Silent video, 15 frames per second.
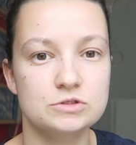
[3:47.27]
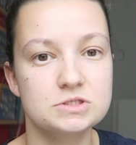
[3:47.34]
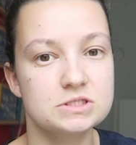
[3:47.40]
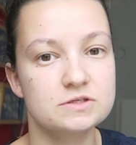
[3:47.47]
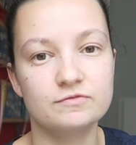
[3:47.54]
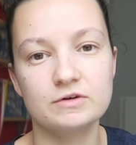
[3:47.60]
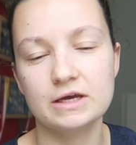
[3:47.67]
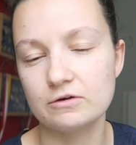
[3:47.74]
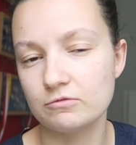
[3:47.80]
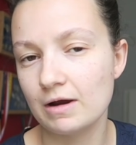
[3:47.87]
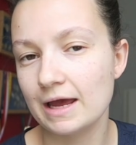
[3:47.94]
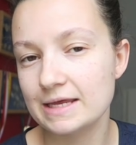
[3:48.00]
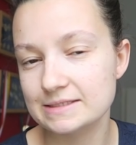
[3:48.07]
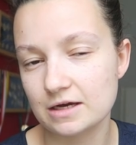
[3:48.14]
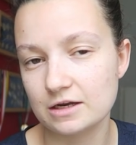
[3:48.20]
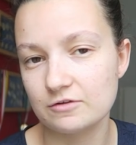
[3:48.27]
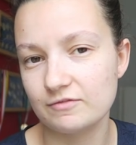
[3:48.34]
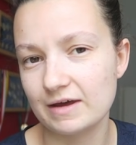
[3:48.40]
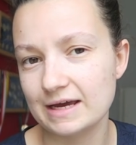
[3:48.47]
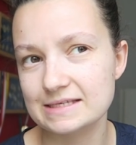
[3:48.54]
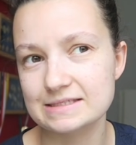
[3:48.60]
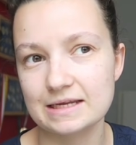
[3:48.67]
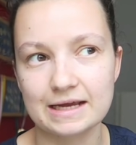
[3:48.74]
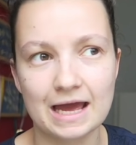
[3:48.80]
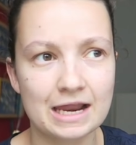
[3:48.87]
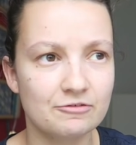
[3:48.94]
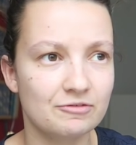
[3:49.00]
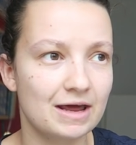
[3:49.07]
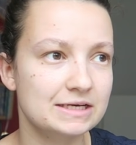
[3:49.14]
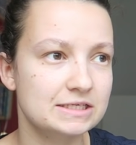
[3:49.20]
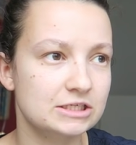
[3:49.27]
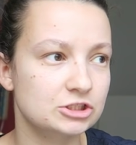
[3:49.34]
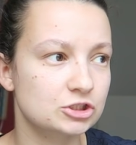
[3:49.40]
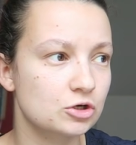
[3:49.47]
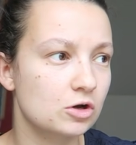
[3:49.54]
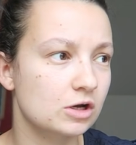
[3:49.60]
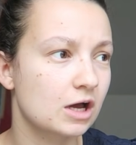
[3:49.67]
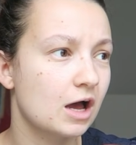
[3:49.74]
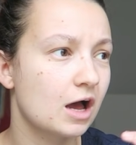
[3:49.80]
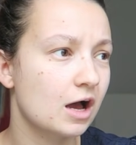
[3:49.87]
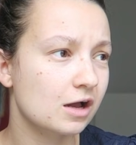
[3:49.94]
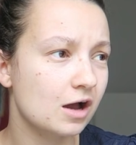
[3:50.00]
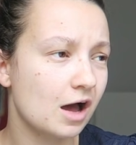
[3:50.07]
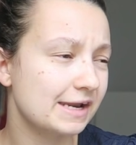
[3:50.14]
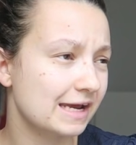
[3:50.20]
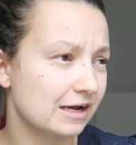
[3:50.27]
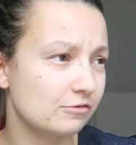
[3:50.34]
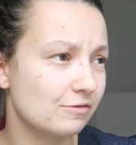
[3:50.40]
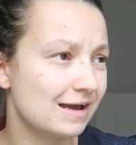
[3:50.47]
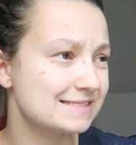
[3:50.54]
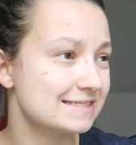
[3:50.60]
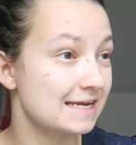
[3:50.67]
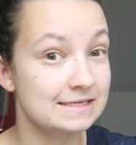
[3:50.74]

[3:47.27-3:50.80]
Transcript: to severe rare side effects like anaphylactic shock, cardiac arrest